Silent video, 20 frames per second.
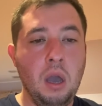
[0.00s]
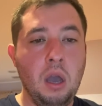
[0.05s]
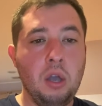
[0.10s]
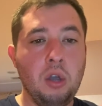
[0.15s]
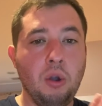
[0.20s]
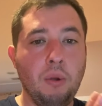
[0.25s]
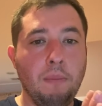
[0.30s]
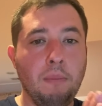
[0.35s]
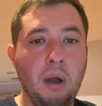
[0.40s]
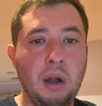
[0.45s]

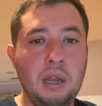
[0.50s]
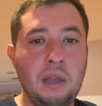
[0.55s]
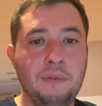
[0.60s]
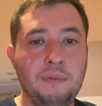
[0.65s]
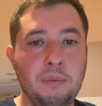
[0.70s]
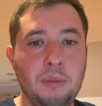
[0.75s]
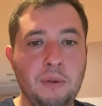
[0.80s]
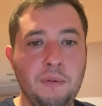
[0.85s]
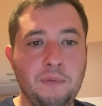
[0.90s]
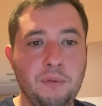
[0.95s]
your money
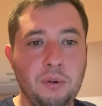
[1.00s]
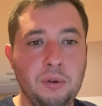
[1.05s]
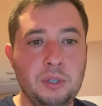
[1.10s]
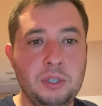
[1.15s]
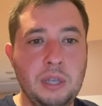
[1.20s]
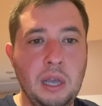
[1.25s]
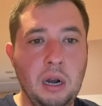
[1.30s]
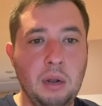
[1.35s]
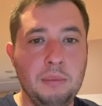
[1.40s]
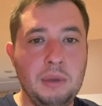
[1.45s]
from the first
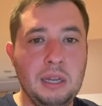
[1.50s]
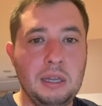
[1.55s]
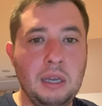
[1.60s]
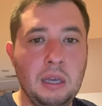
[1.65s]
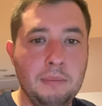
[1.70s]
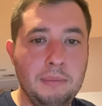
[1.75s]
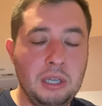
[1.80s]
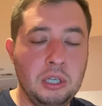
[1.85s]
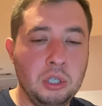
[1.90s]
settlement can be